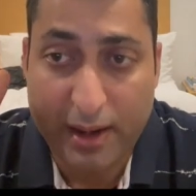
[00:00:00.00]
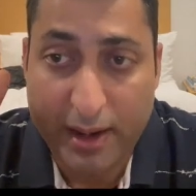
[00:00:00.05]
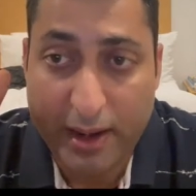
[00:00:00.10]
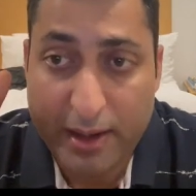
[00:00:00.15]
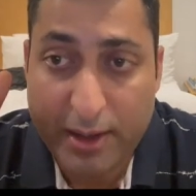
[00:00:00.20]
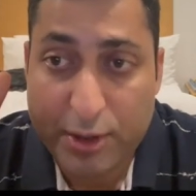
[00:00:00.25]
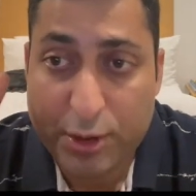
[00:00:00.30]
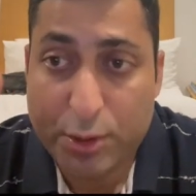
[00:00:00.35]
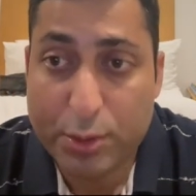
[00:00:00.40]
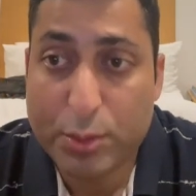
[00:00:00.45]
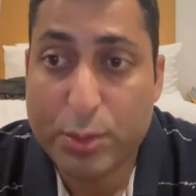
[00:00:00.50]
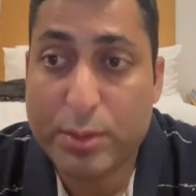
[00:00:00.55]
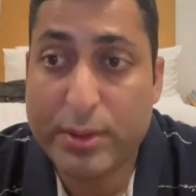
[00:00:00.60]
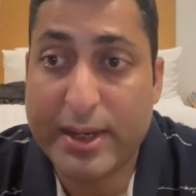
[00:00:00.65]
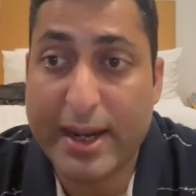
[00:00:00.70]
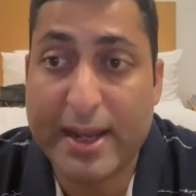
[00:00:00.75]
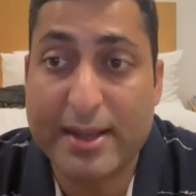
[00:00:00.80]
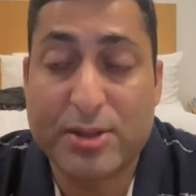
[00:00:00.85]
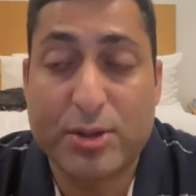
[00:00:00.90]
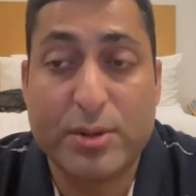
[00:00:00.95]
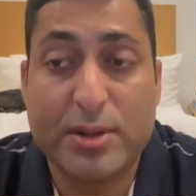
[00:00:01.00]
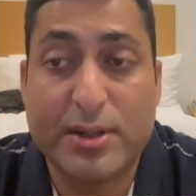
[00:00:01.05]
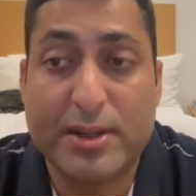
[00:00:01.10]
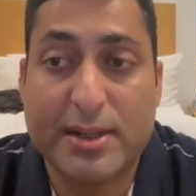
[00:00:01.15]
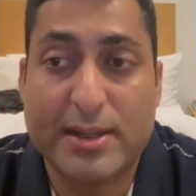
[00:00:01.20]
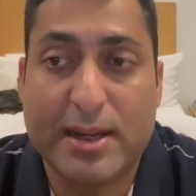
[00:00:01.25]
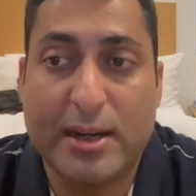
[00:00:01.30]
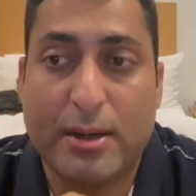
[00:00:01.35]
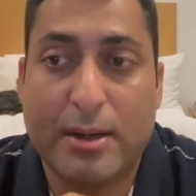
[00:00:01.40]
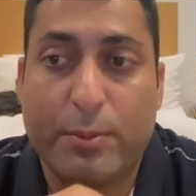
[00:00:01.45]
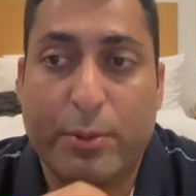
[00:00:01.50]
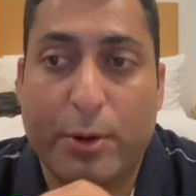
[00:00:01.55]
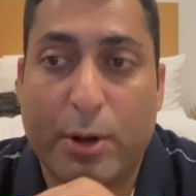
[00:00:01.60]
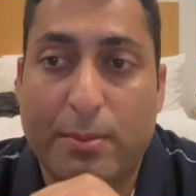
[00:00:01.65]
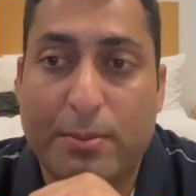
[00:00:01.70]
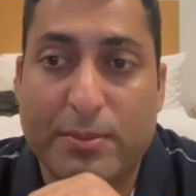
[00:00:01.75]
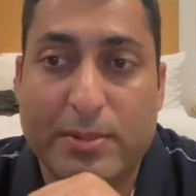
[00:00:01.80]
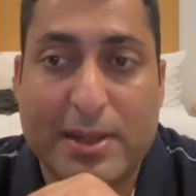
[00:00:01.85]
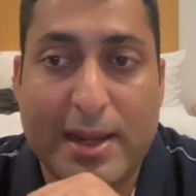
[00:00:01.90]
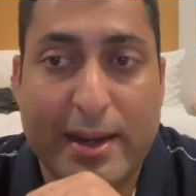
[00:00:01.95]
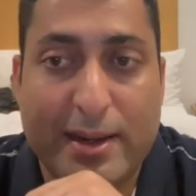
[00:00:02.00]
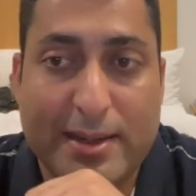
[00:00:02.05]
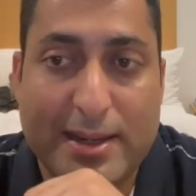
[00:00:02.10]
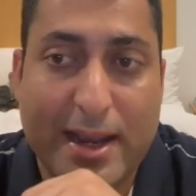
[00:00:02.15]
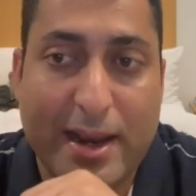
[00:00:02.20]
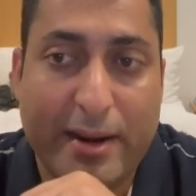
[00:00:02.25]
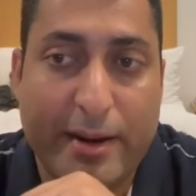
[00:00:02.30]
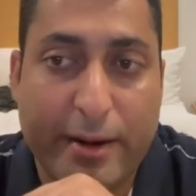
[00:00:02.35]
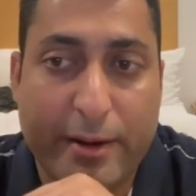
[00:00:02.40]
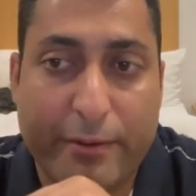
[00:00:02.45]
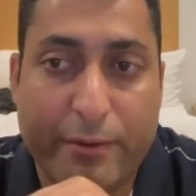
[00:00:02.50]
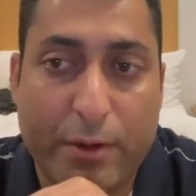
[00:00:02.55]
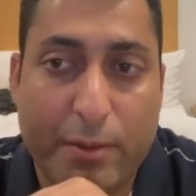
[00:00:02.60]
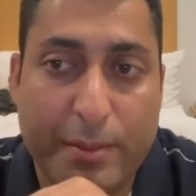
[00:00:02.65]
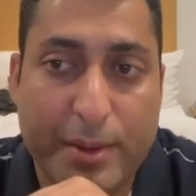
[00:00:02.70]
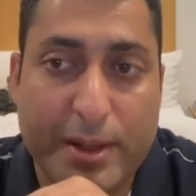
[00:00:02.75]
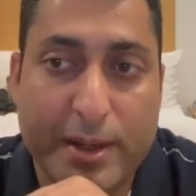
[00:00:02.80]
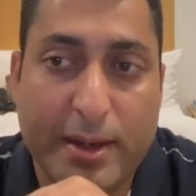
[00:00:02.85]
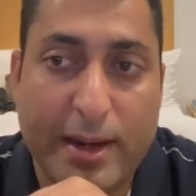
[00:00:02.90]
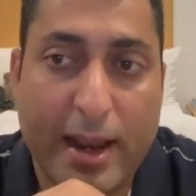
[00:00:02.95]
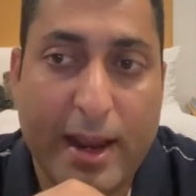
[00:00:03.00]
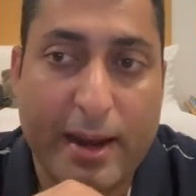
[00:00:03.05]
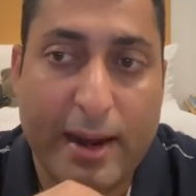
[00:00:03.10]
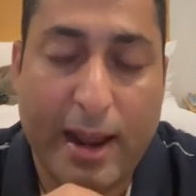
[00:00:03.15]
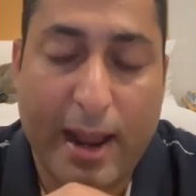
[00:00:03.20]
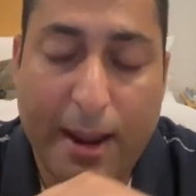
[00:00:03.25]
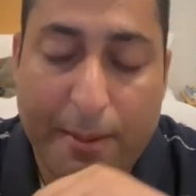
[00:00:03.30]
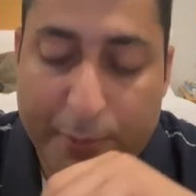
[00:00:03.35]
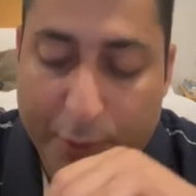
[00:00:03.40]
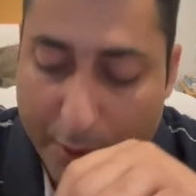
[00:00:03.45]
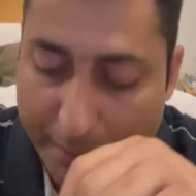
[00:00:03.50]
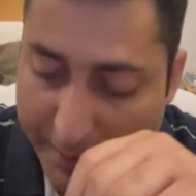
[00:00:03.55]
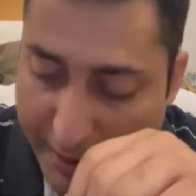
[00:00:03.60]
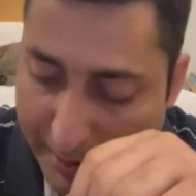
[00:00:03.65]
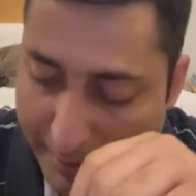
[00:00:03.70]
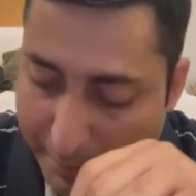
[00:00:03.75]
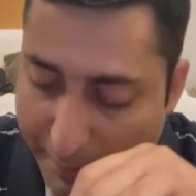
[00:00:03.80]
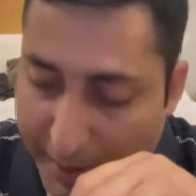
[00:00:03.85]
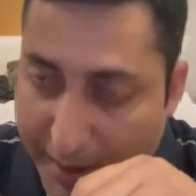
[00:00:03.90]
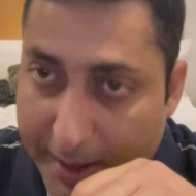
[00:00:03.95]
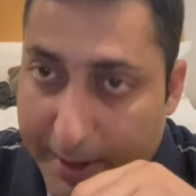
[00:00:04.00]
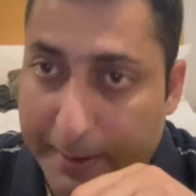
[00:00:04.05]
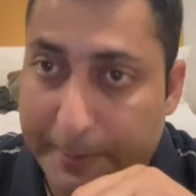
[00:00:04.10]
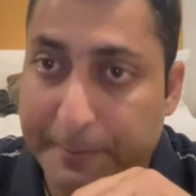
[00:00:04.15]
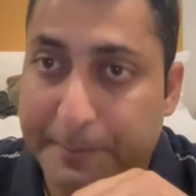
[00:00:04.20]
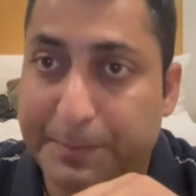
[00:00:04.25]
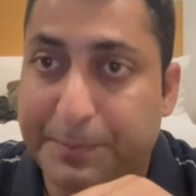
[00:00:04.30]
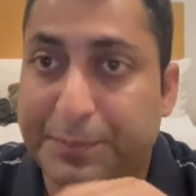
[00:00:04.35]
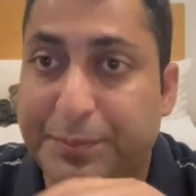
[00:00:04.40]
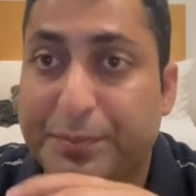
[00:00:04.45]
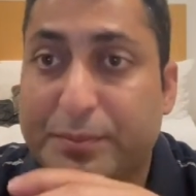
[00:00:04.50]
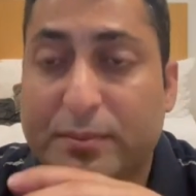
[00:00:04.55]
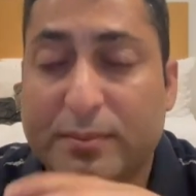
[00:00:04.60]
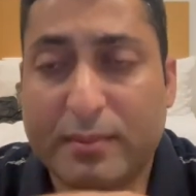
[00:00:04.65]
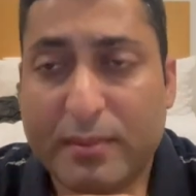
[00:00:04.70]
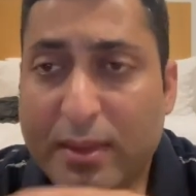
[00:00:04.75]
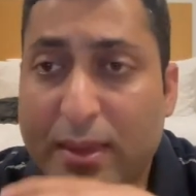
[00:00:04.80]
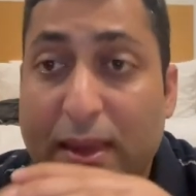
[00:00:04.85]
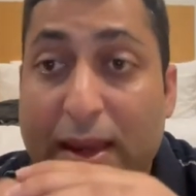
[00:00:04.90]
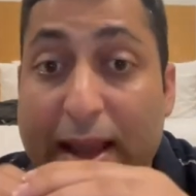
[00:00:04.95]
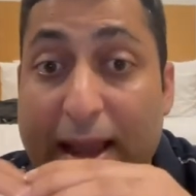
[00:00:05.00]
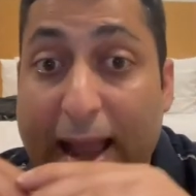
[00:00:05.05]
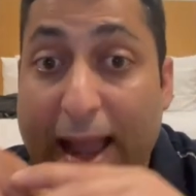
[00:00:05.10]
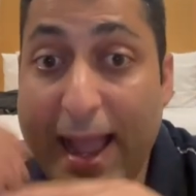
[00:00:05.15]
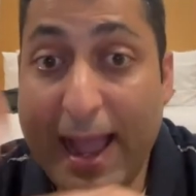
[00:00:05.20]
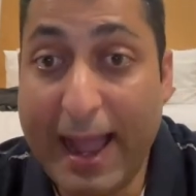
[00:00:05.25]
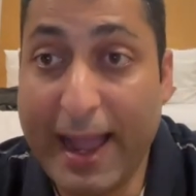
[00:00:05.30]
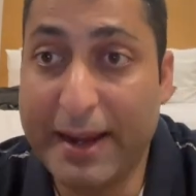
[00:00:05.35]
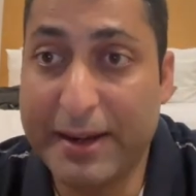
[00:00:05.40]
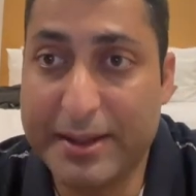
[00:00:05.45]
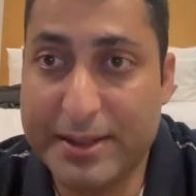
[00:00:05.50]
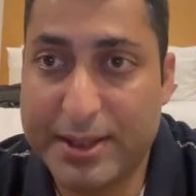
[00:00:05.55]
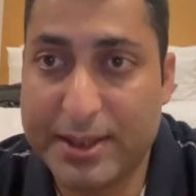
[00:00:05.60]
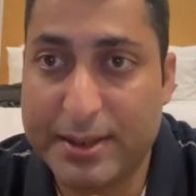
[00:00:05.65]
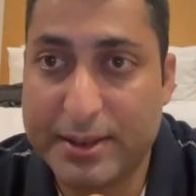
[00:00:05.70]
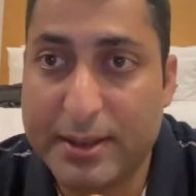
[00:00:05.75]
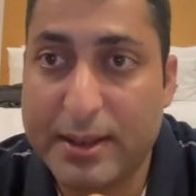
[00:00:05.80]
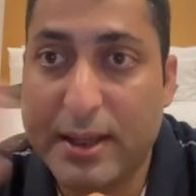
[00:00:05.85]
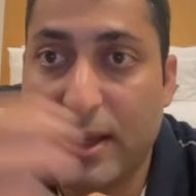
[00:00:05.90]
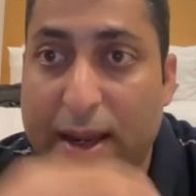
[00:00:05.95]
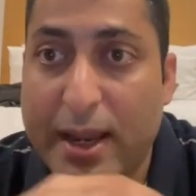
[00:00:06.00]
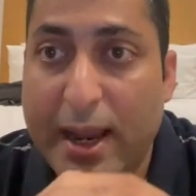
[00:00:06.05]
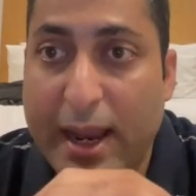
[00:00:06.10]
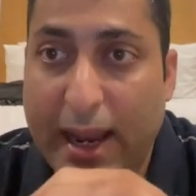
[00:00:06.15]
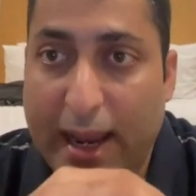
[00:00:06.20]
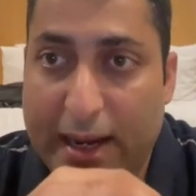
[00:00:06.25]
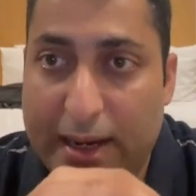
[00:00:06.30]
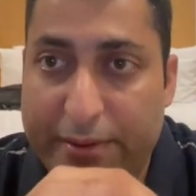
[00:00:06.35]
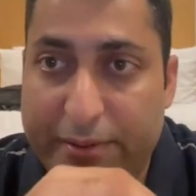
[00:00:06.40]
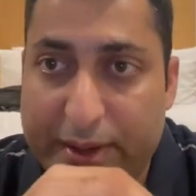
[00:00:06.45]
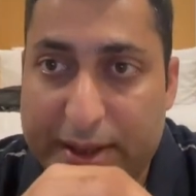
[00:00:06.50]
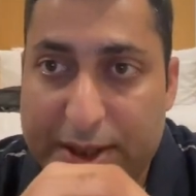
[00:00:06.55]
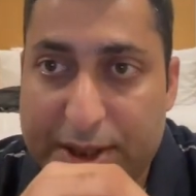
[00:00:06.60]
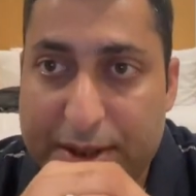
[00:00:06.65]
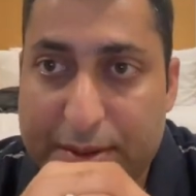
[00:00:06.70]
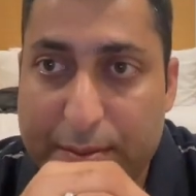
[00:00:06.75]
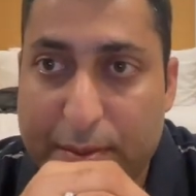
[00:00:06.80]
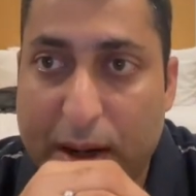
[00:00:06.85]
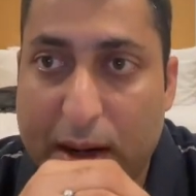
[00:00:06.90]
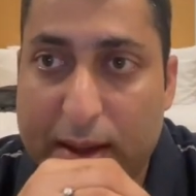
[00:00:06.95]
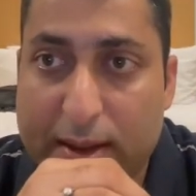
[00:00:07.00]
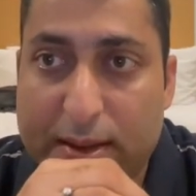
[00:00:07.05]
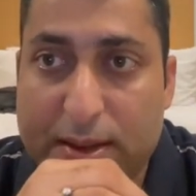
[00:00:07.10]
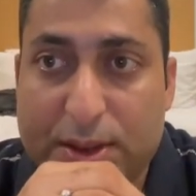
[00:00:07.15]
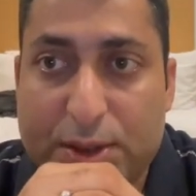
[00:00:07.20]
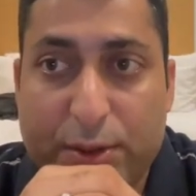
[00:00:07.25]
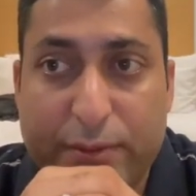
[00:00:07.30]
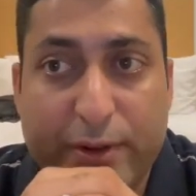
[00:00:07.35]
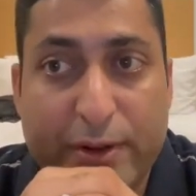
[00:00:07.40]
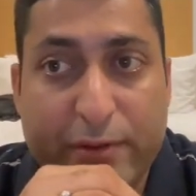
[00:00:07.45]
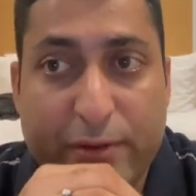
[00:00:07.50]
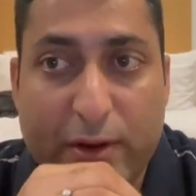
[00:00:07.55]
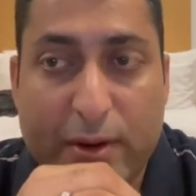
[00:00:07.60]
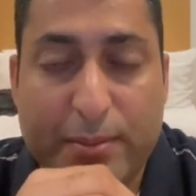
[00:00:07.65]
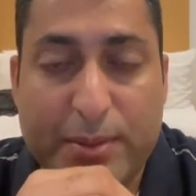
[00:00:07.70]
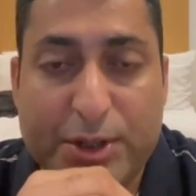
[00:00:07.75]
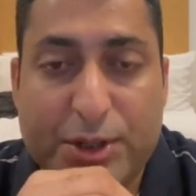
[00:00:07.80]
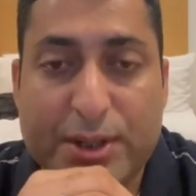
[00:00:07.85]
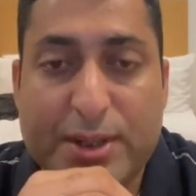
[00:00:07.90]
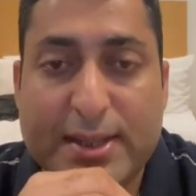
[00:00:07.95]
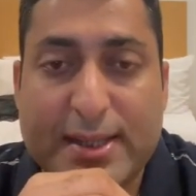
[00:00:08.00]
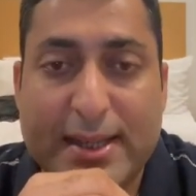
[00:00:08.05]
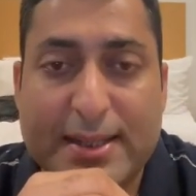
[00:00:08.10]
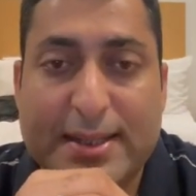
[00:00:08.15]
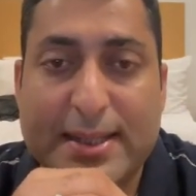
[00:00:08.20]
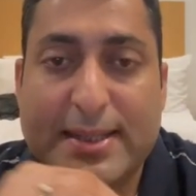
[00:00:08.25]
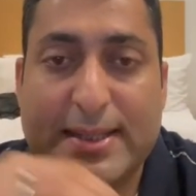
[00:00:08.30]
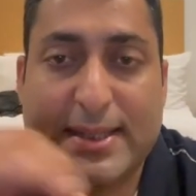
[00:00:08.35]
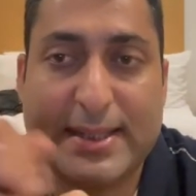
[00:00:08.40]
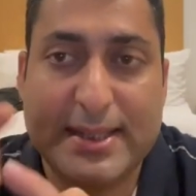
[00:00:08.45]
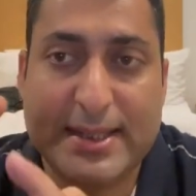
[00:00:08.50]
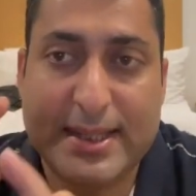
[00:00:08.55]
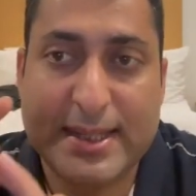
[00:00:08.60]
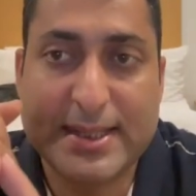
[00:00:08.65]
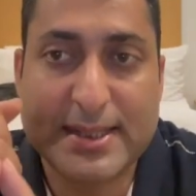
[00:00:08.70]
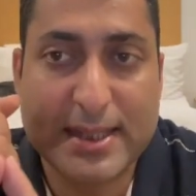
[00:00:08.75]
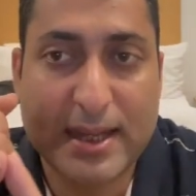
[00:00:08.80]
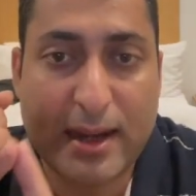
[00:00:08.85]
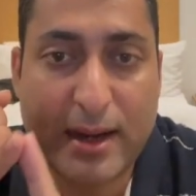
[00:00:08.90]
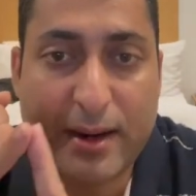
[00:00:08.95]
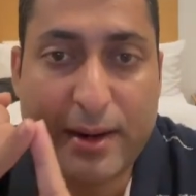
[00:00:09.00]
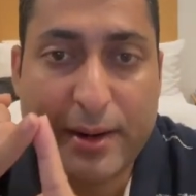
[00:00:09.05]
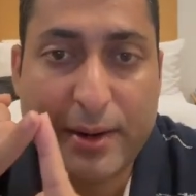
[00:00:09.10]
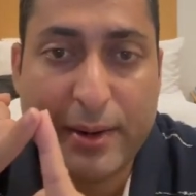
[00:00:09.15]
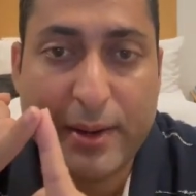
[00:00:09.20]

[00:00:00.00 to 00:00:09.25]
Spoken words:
acute gastrointestinal problems like diarrhea, vomiting, and abdominal pain, and elevated markers of inflammation such as ESR,